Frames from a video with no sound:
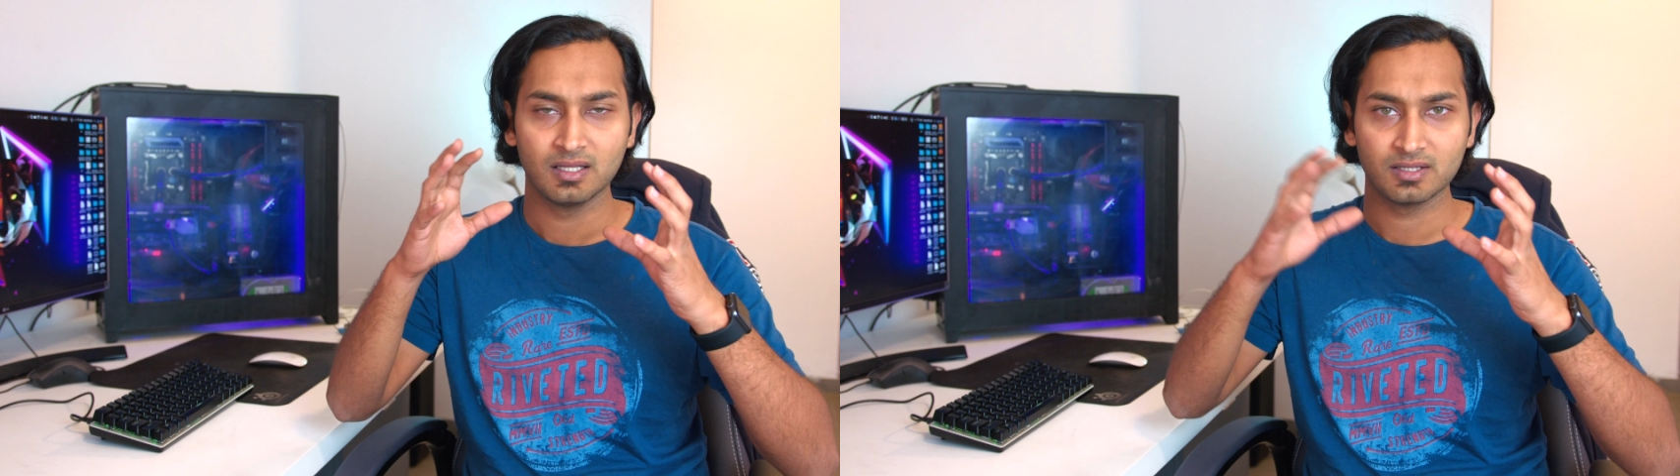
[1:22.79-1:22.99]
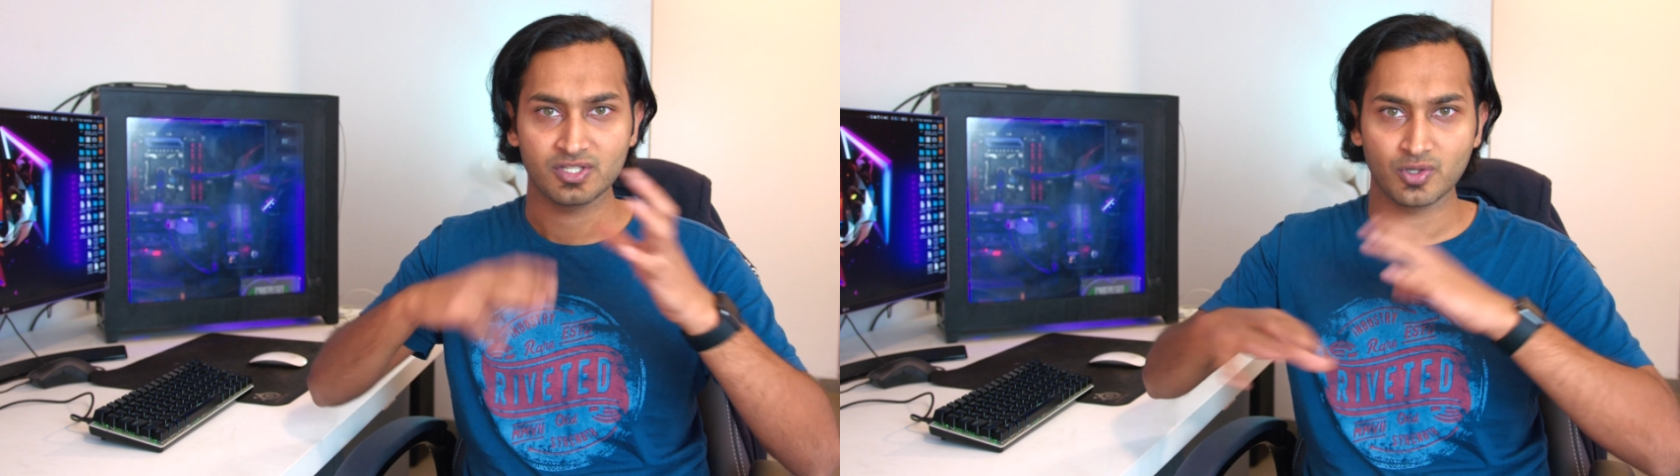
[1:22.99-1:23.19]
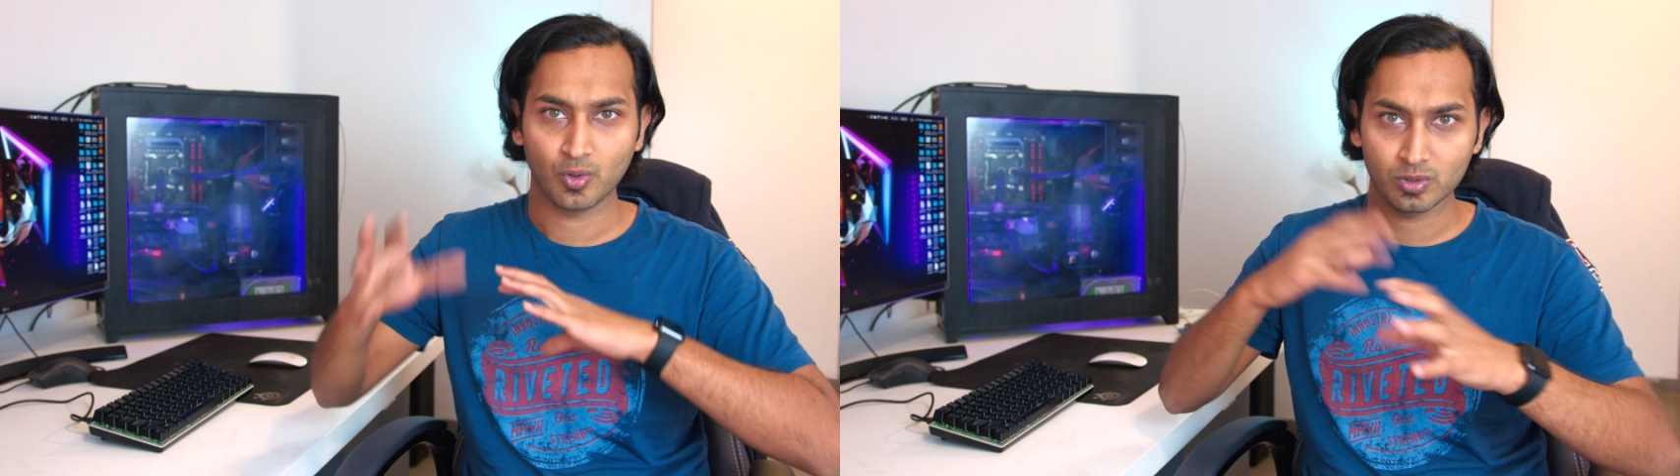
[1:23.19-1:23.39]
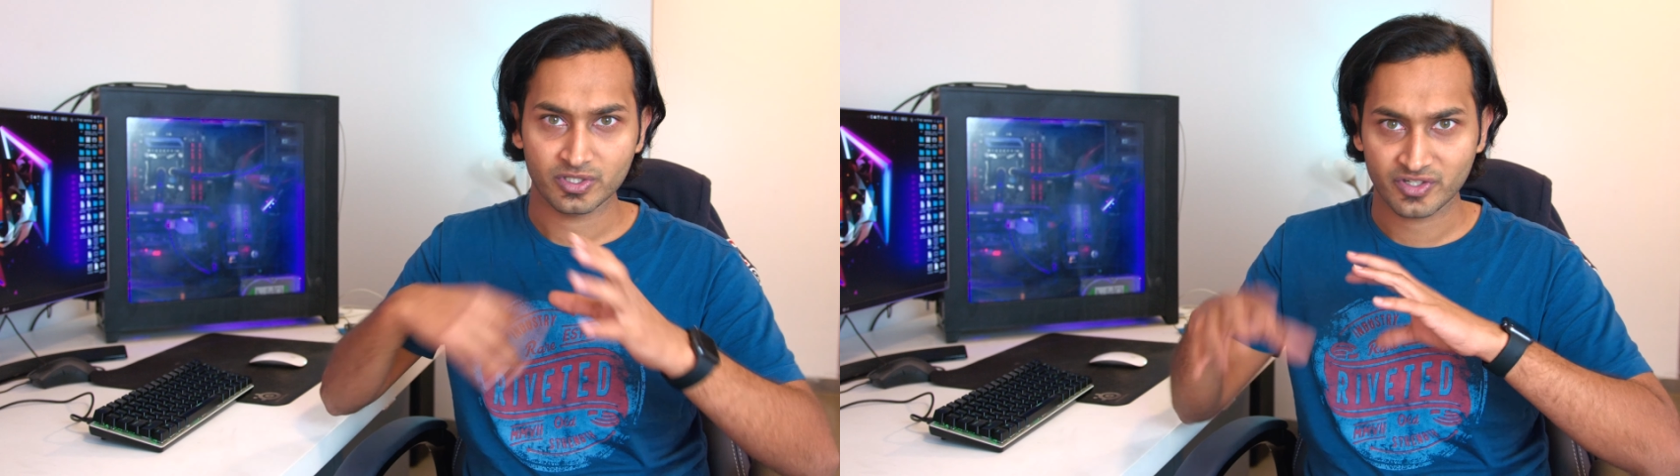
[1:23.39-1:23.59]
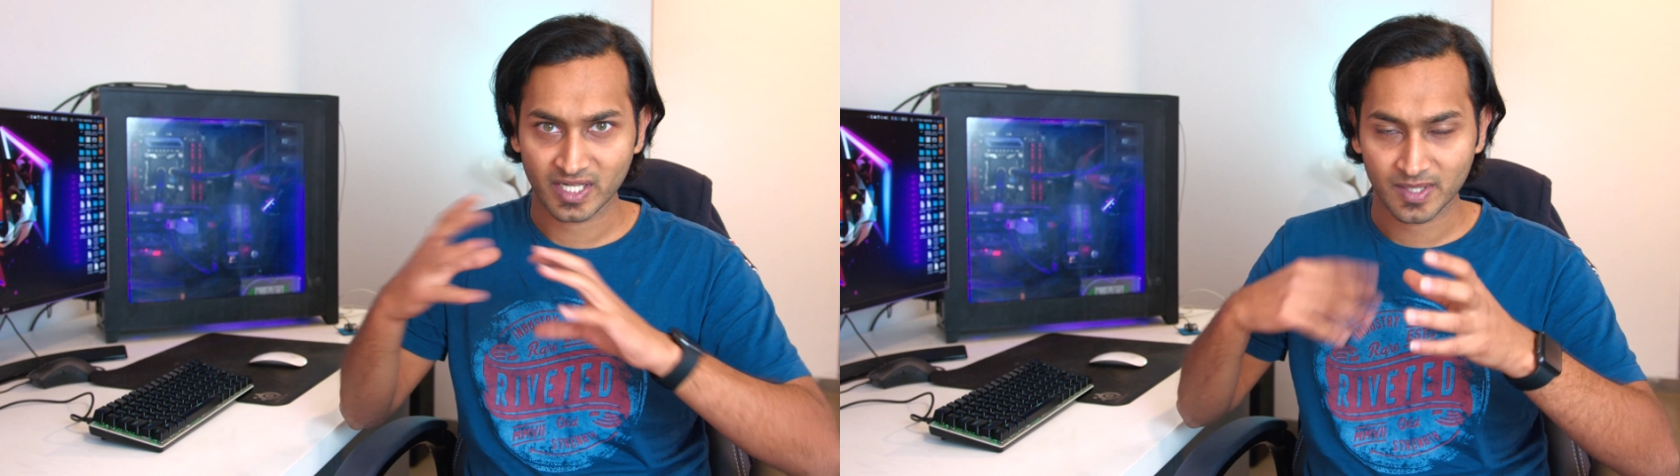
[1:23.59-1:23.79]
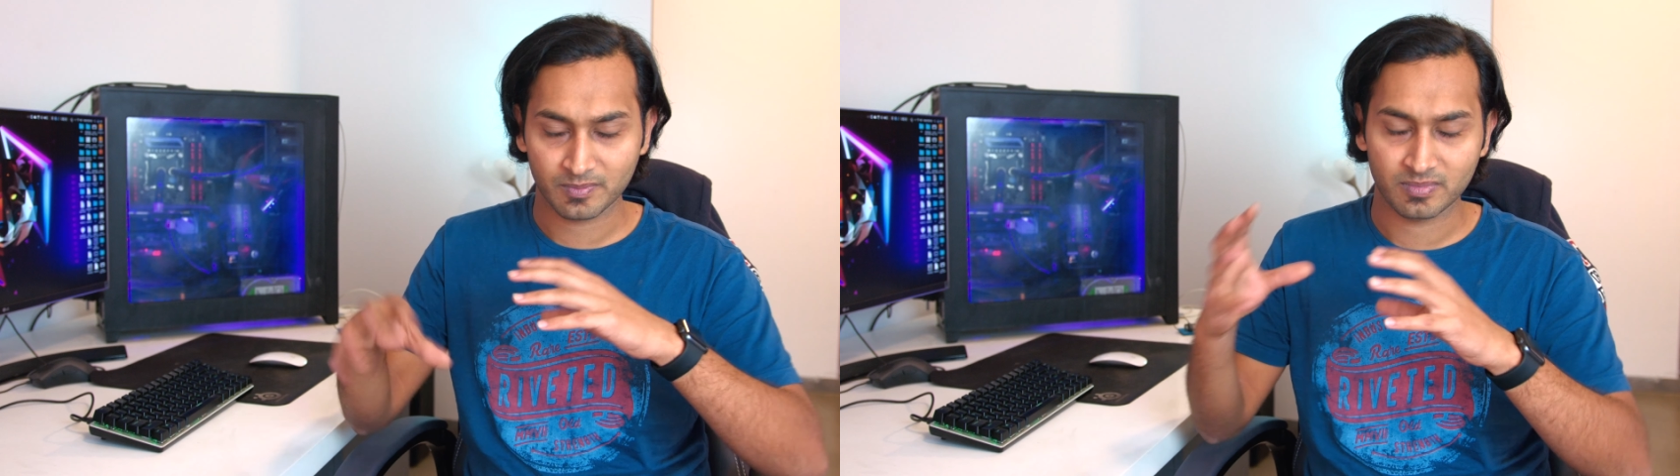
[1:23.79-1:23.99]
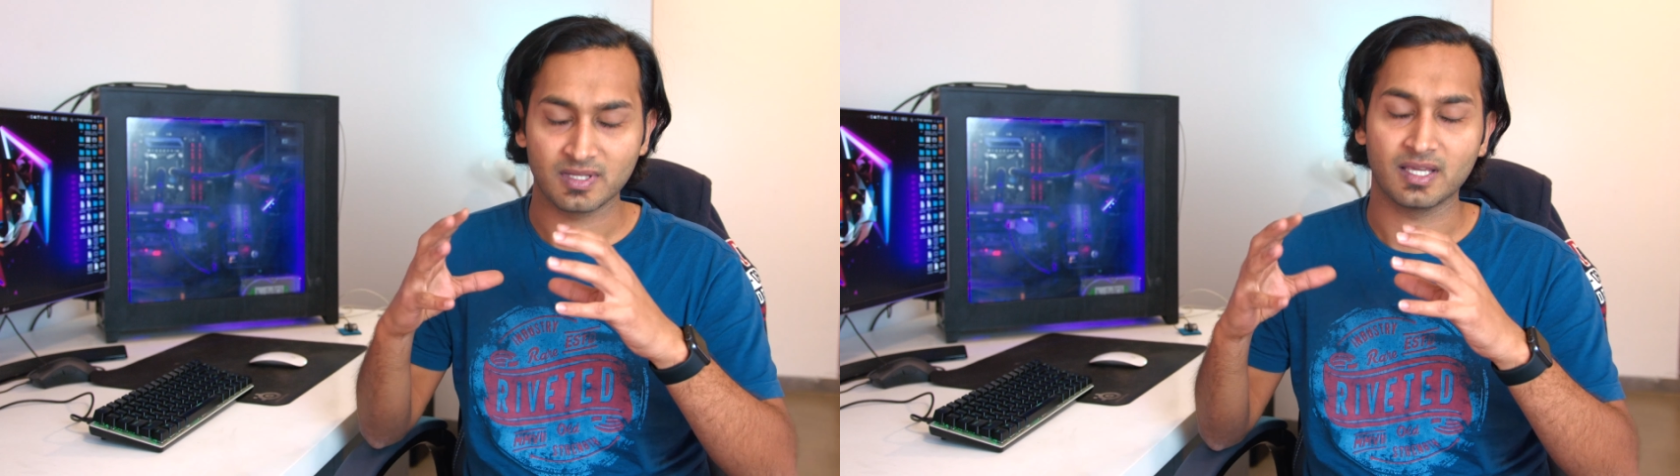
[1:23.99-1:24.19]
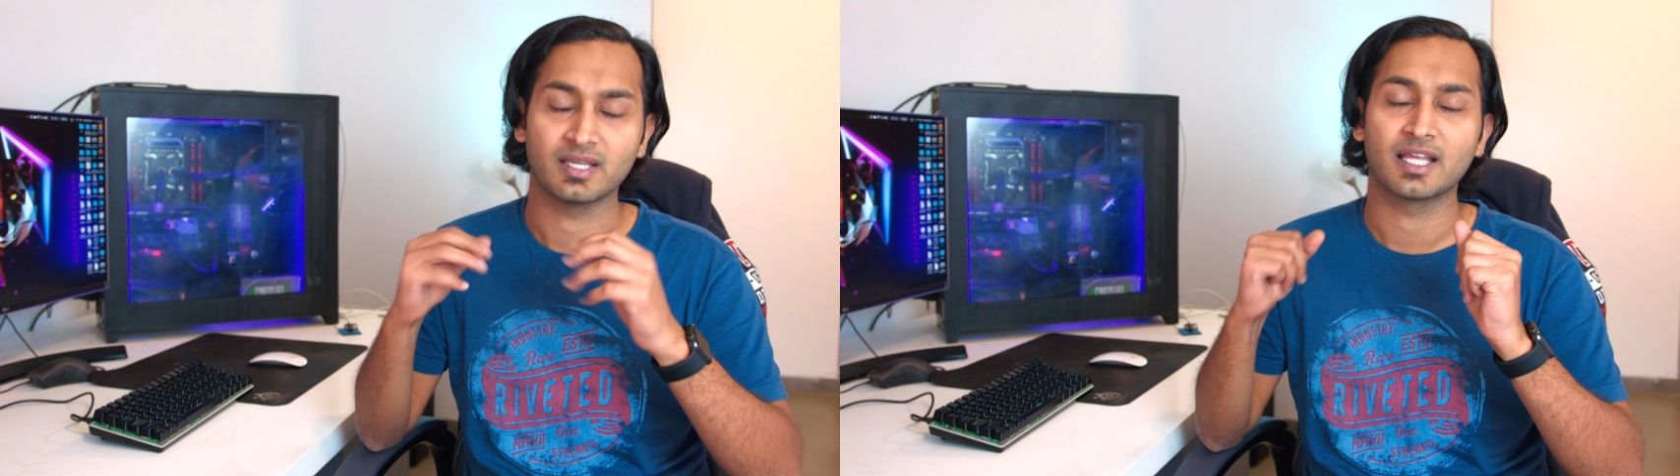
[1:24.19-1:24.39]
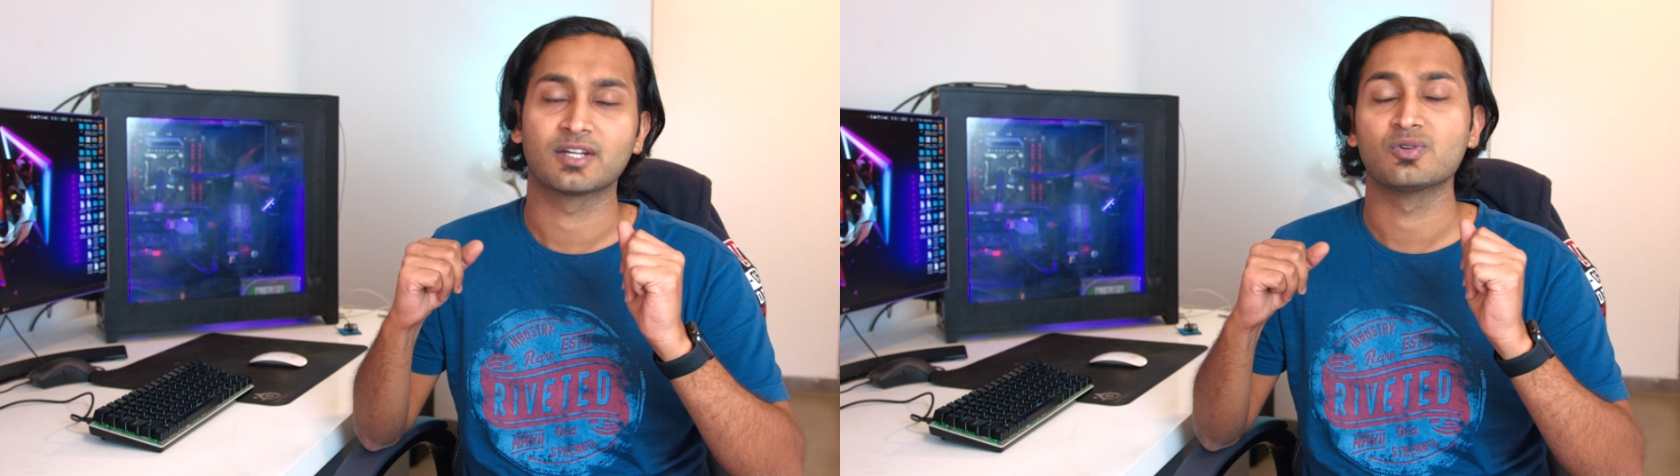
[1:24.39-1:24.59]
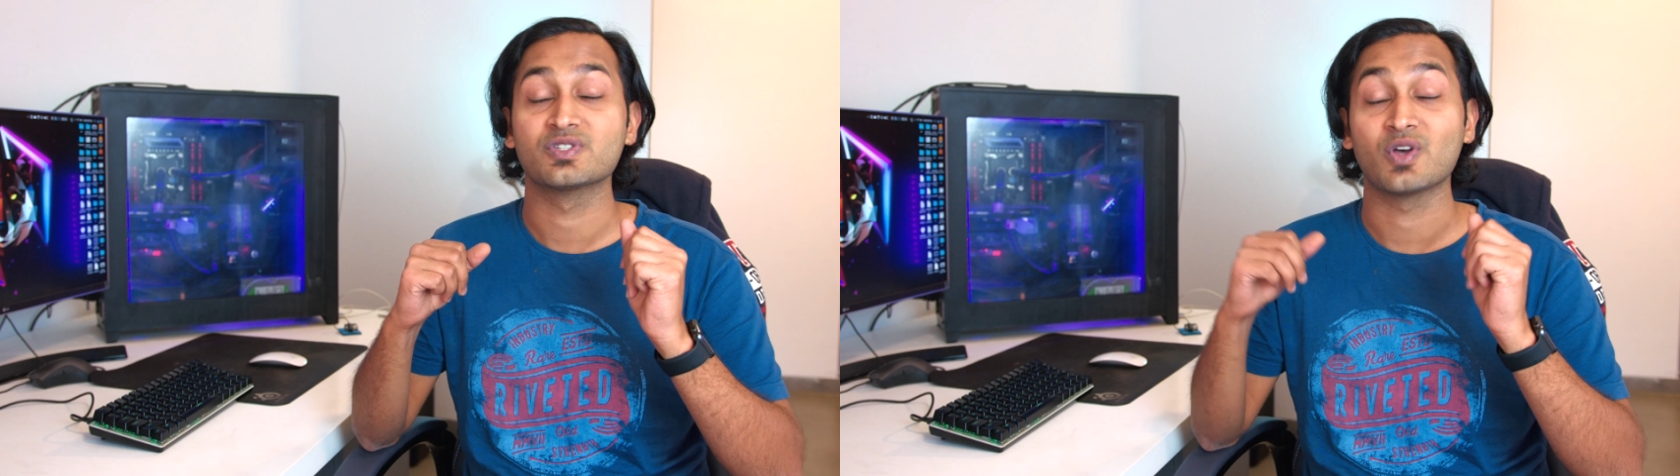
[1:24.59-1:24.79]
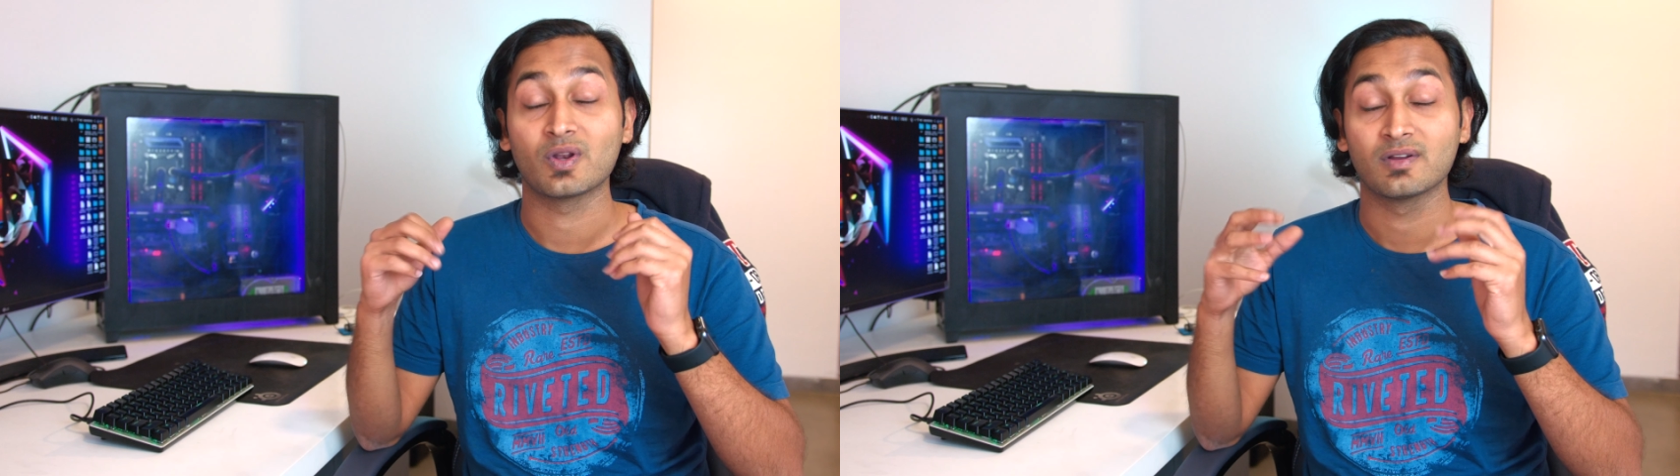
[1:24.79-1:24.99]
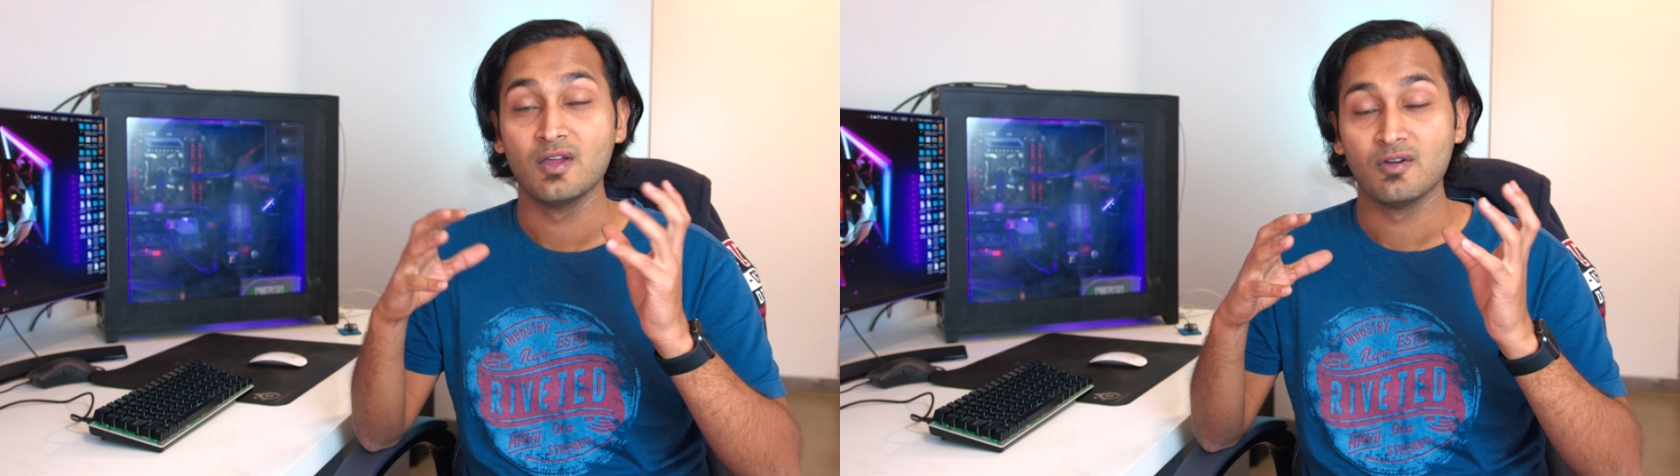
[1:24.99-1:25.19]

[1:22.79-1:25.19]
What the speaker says: this whole trade thing that goes on